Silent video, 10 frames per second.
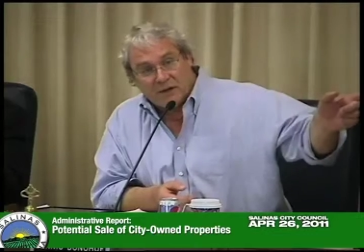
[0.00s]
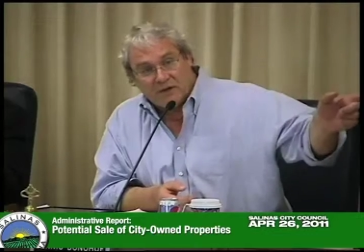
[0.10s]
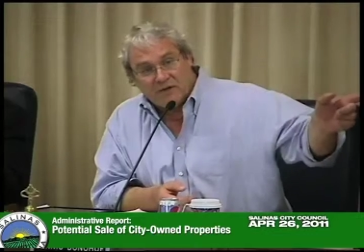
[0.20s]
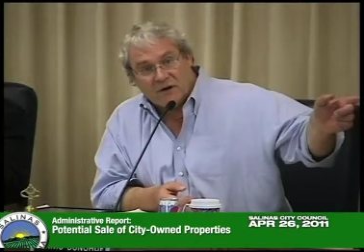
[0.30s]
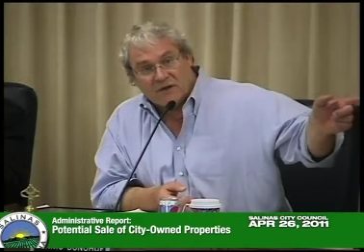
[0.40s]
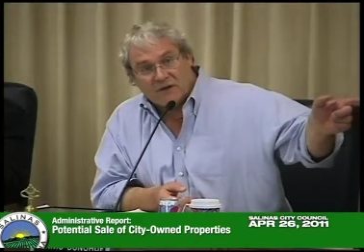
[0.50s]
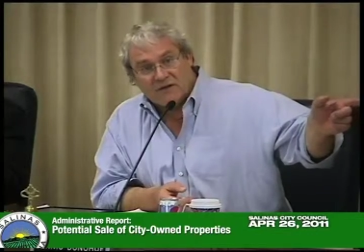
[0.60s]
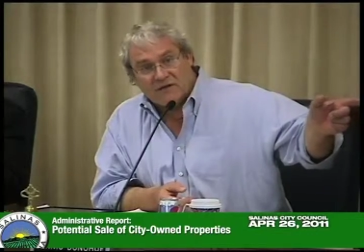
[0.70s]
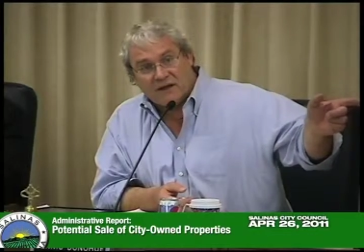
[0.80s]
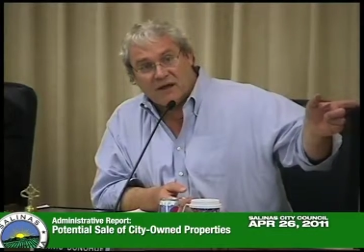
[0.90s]
being very
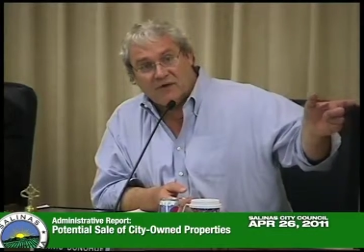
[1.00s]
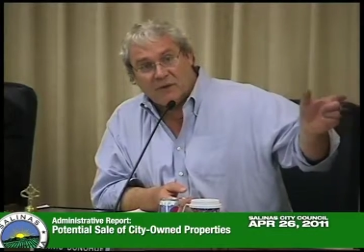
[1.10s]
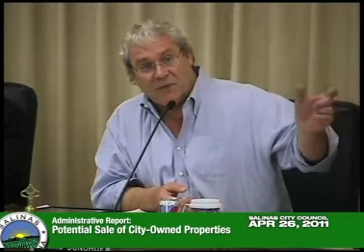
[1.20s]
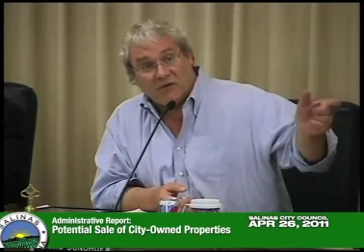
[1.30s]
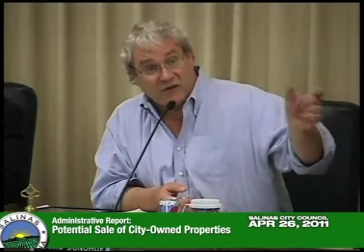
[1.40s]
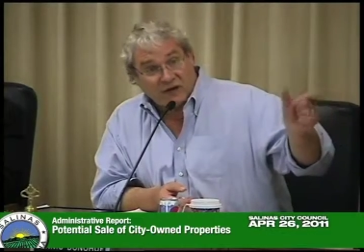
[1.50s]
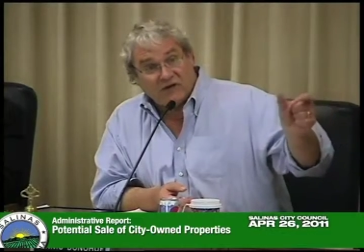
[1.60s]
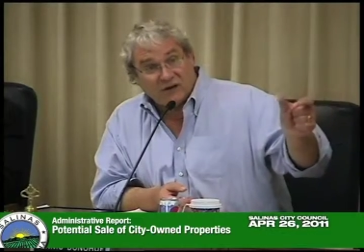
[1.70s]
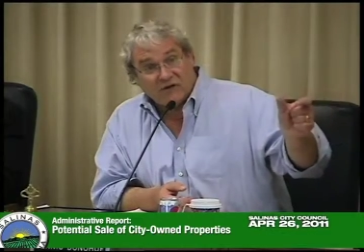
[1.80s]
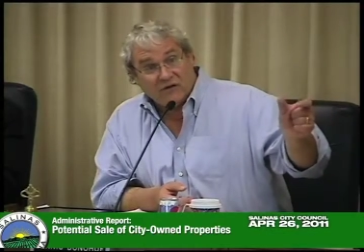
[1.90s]
attentive to Councilmember
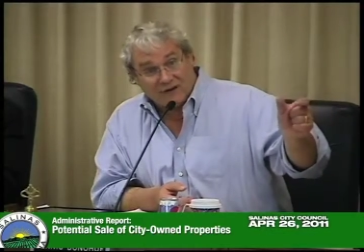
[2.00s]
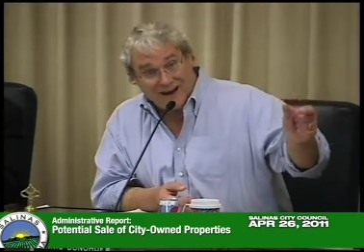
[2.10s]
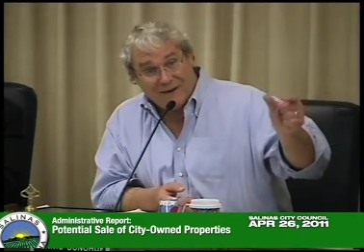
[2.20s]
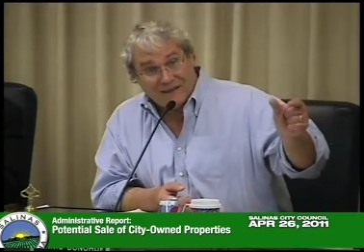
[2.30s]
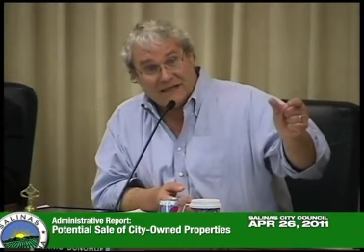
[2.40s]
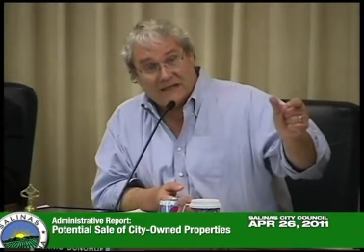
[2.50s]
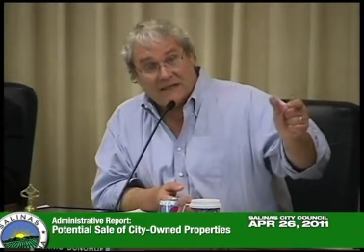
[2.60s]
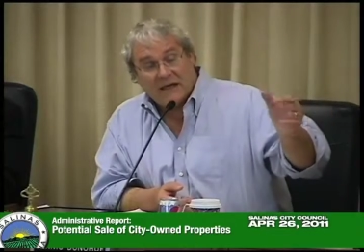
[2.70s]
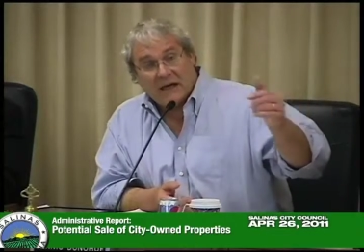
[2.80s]
Sanchez's comments.